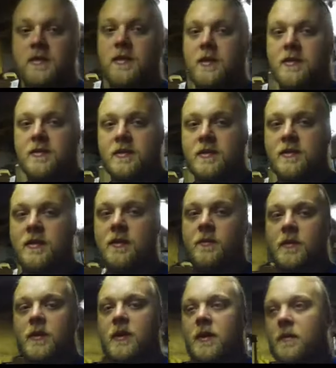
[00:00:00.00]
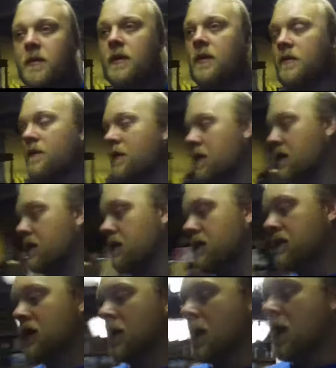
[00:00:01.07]
sales since I've been not making
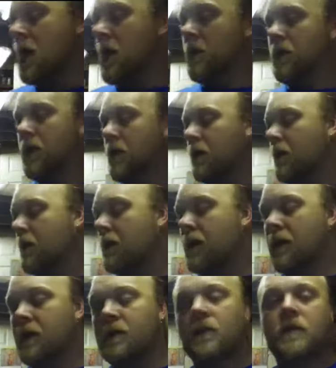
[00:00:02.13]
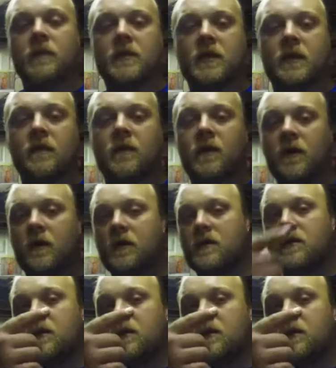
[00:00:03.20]
videos. But anyway, my neighbor was having a yard